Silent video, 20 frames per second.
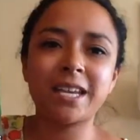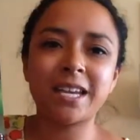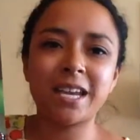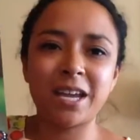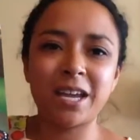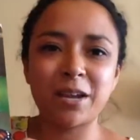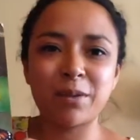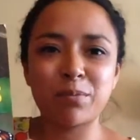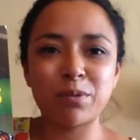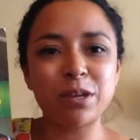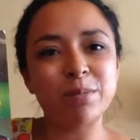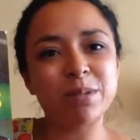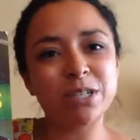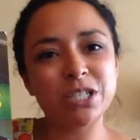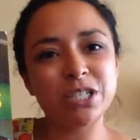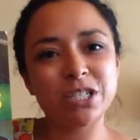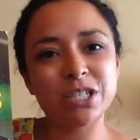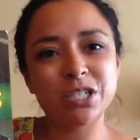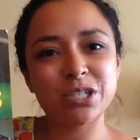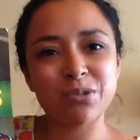it pretty
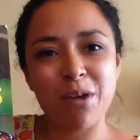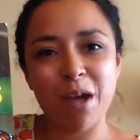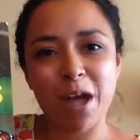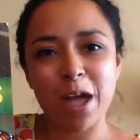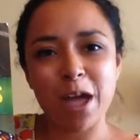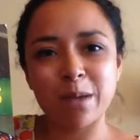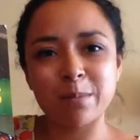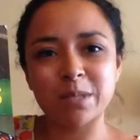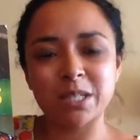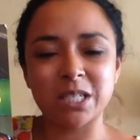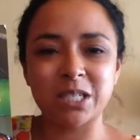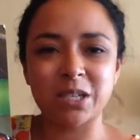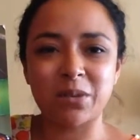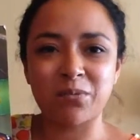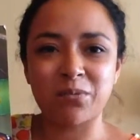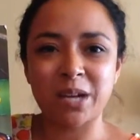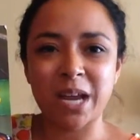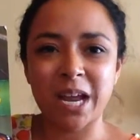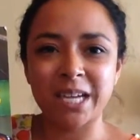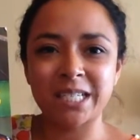much describes
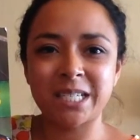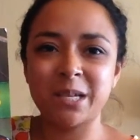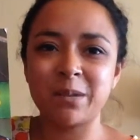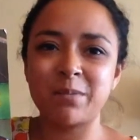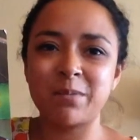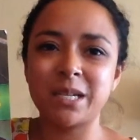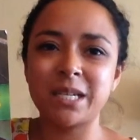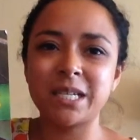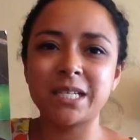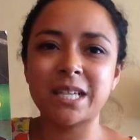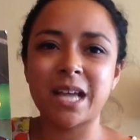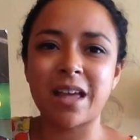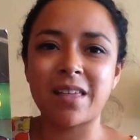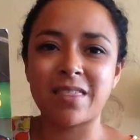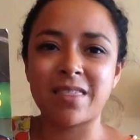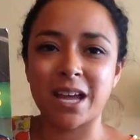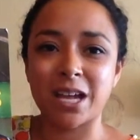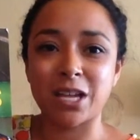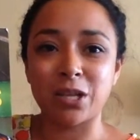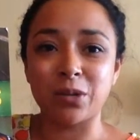different activities
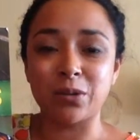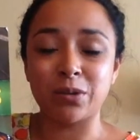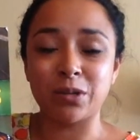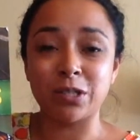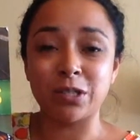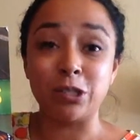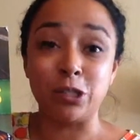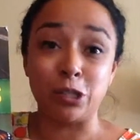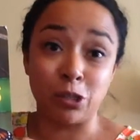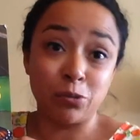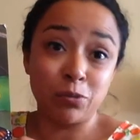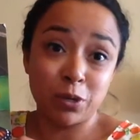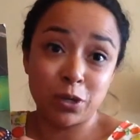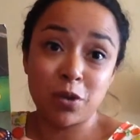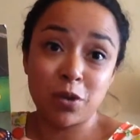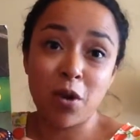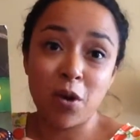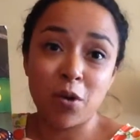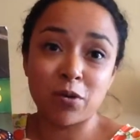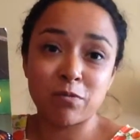that you can do in
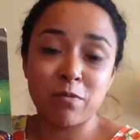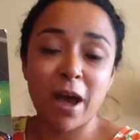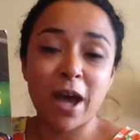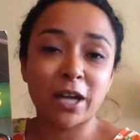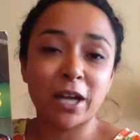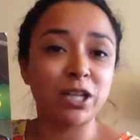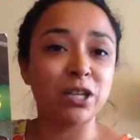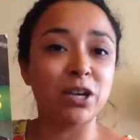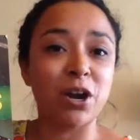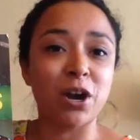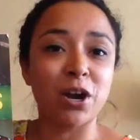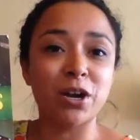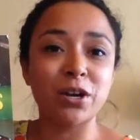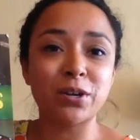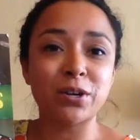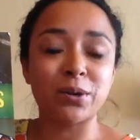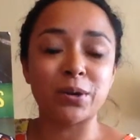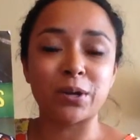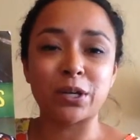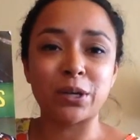your own backyard
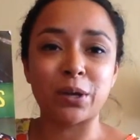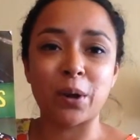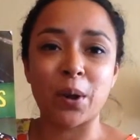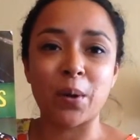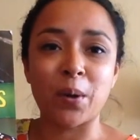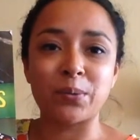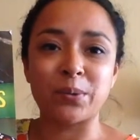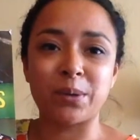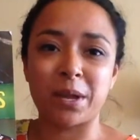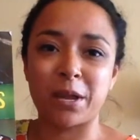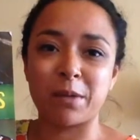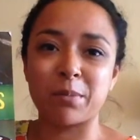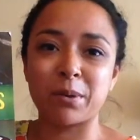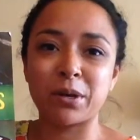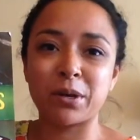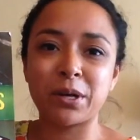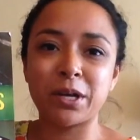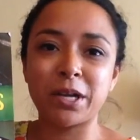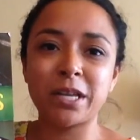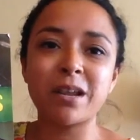or in your own
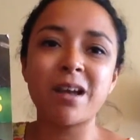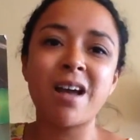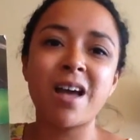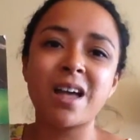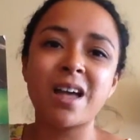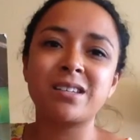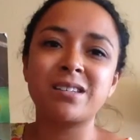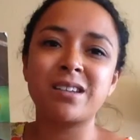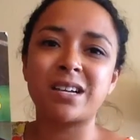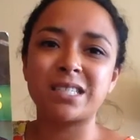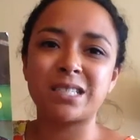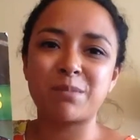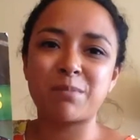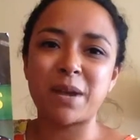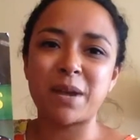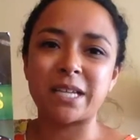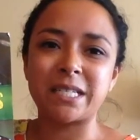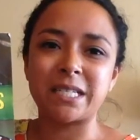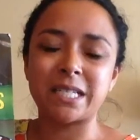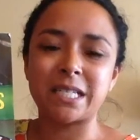neighborhood, not
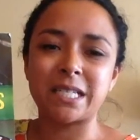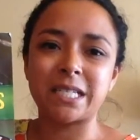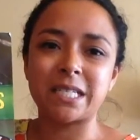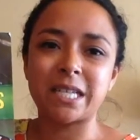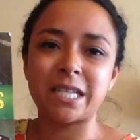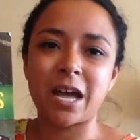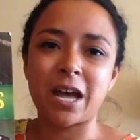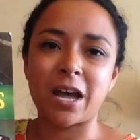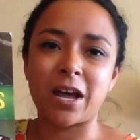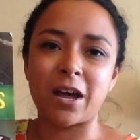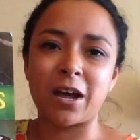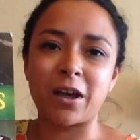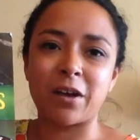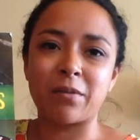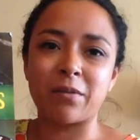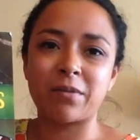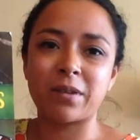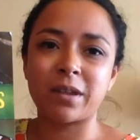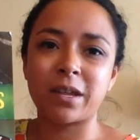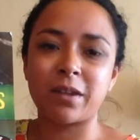dependent
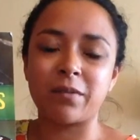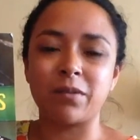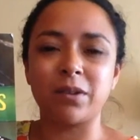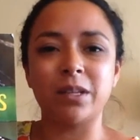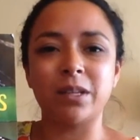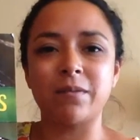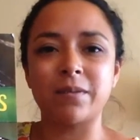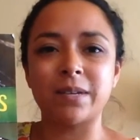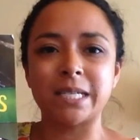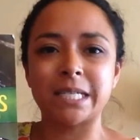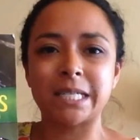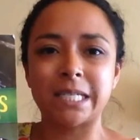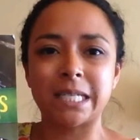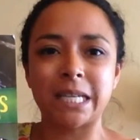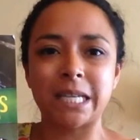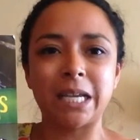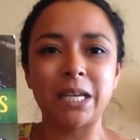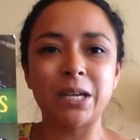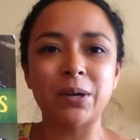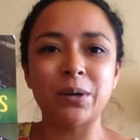of if you live in a
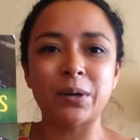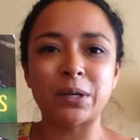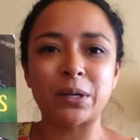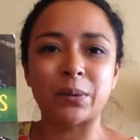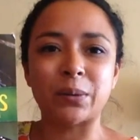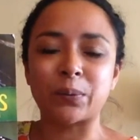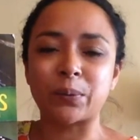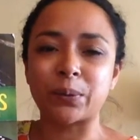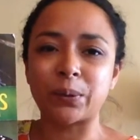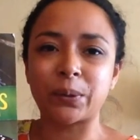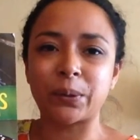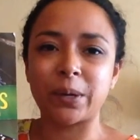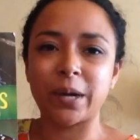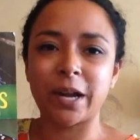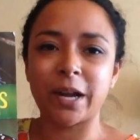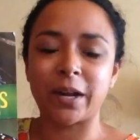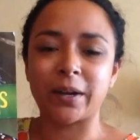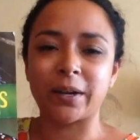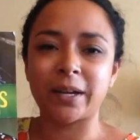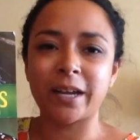city or in a rural
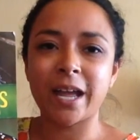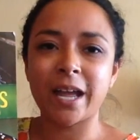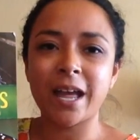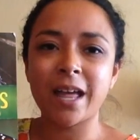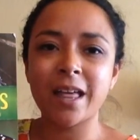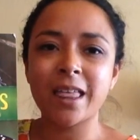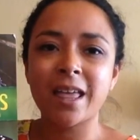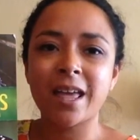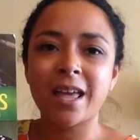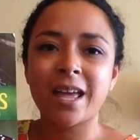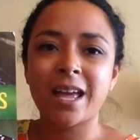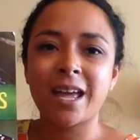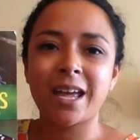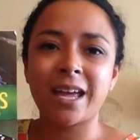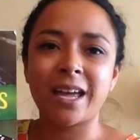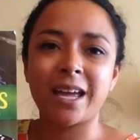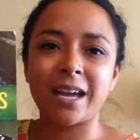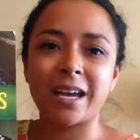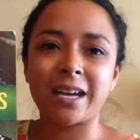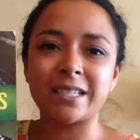area.
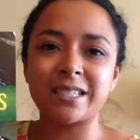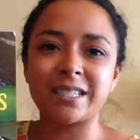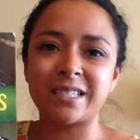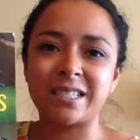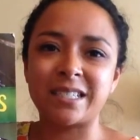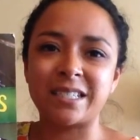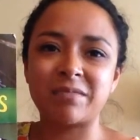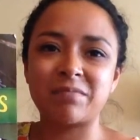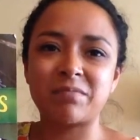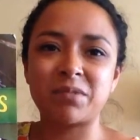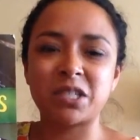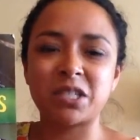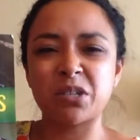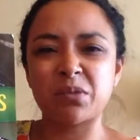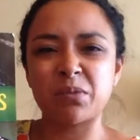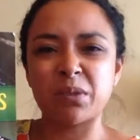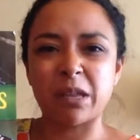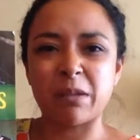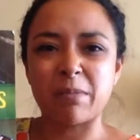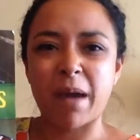And it doesn't
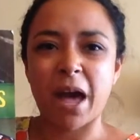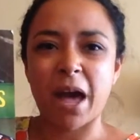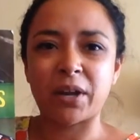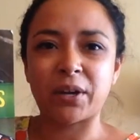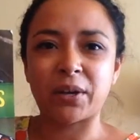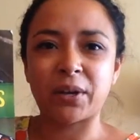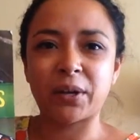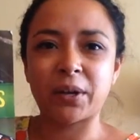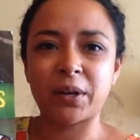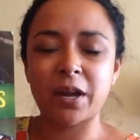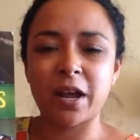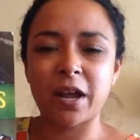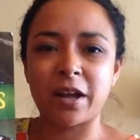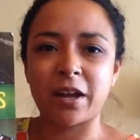really matter,